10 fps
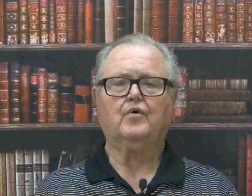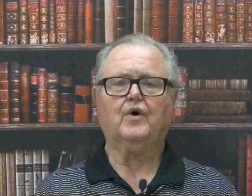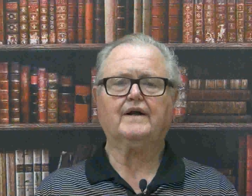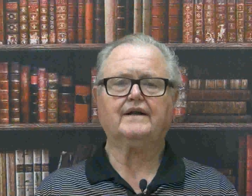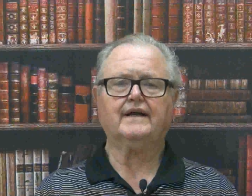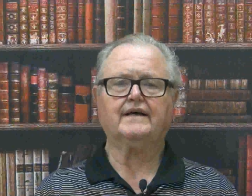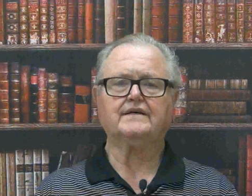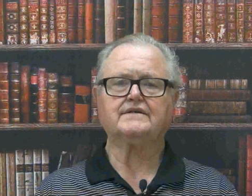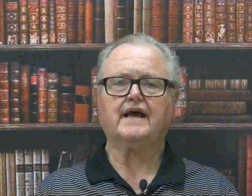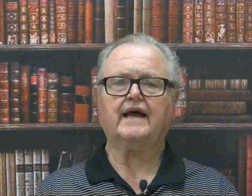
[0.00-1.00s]
What
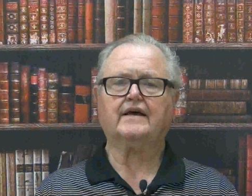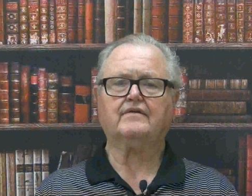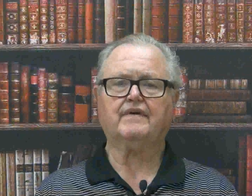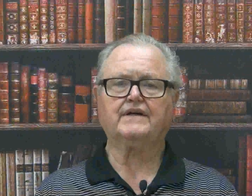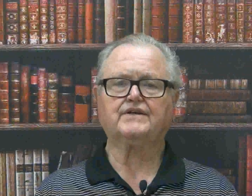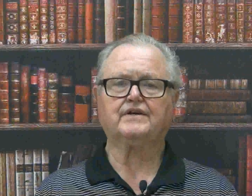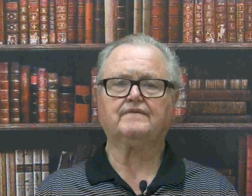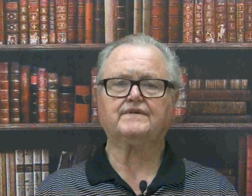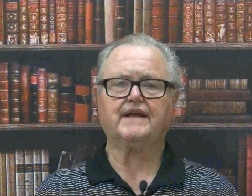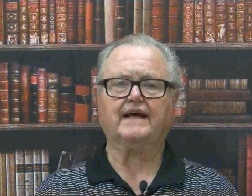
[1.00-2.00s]
is a convention
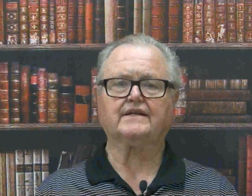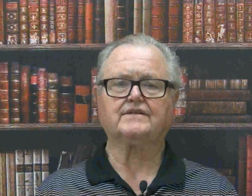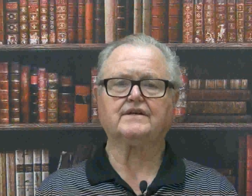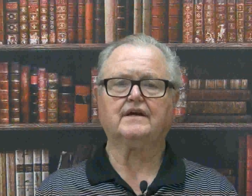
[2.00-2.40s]
of states?